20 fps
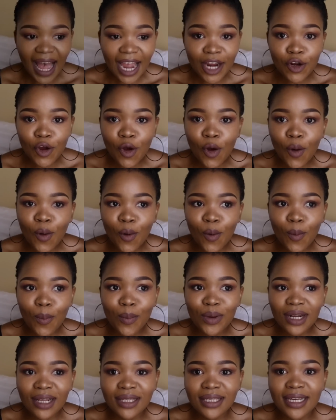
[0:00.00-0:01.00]
I know
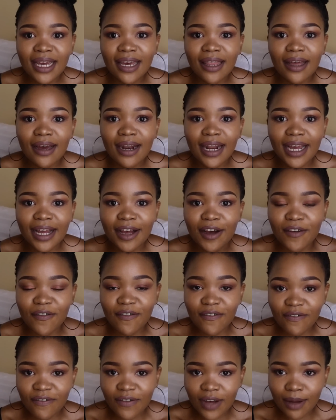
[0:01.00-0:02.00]
putting together like
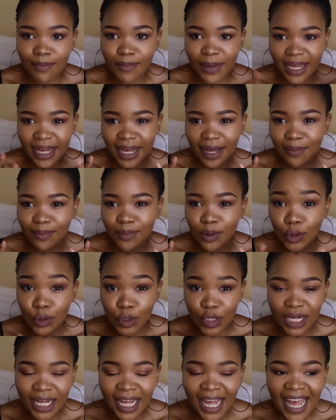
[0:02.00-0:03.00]
a makeup
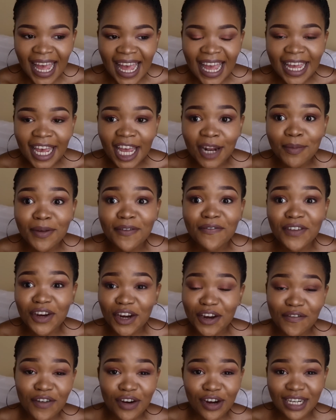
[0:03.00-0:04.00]
look can be
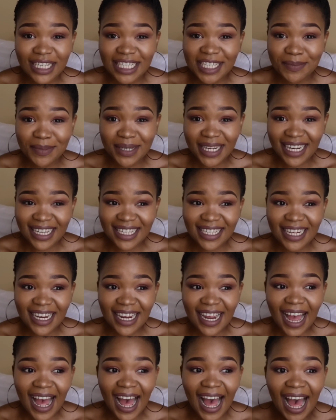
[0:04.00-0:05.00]
very
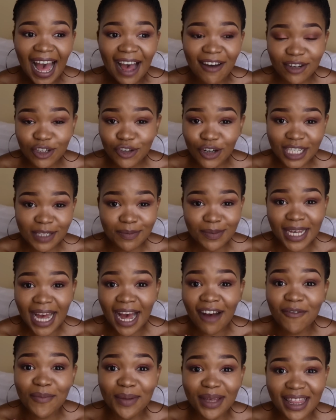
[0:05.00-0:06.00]
intimidating. Trust me,
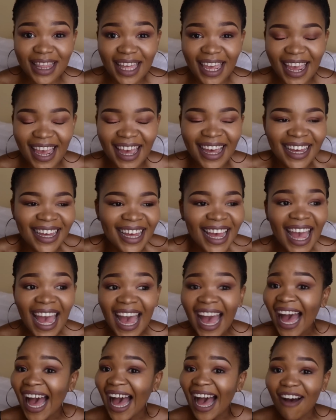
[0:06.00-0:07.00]
I've been there.
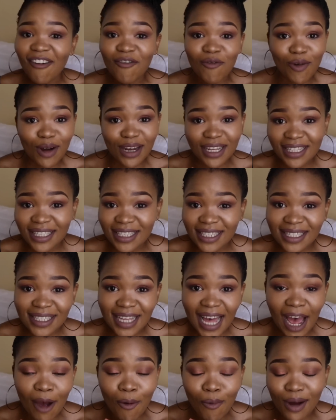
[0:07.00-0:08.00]
I once
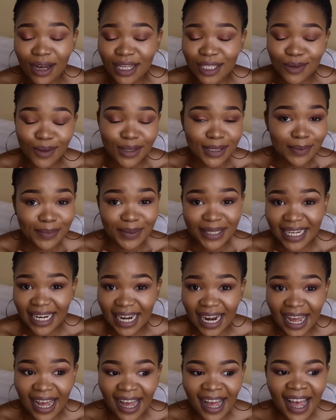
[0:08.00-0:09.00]
was a
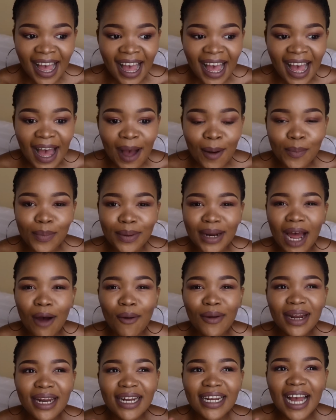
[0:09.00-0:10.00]
beginner, but I
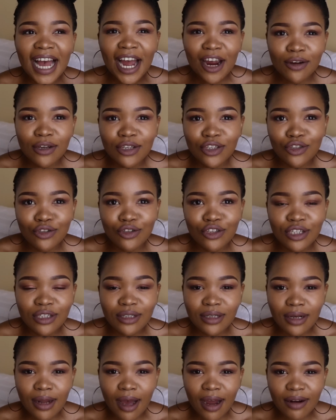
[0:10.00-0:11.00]
want to encourage you
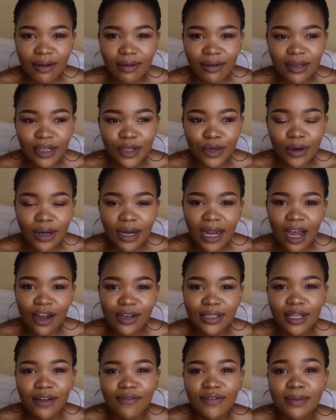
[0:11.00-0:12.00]
to not, you know, allow
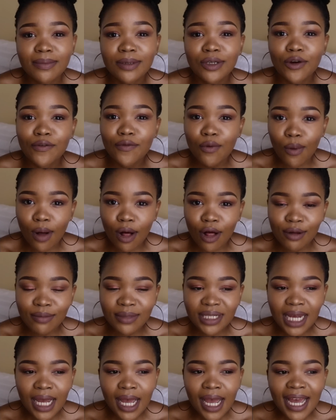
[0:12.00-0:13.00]
yourself to be
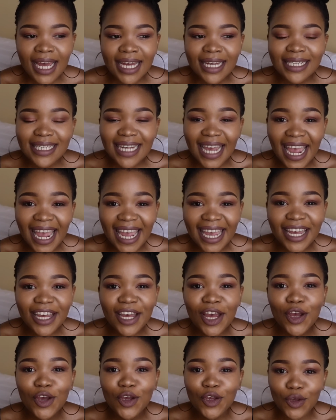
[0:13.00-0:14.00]
overwhelmed.
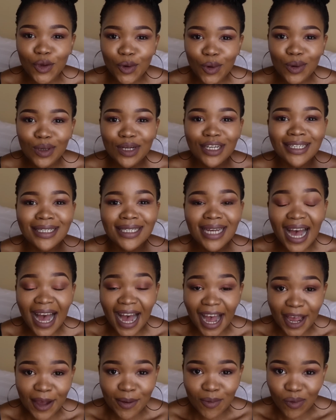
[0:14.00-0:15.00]
Take your
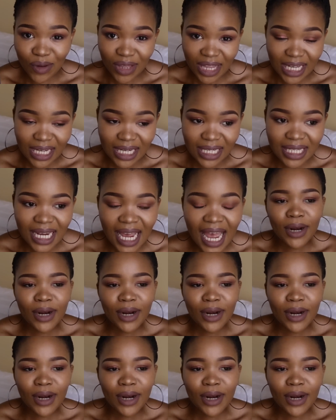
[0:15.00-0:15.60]
time with it.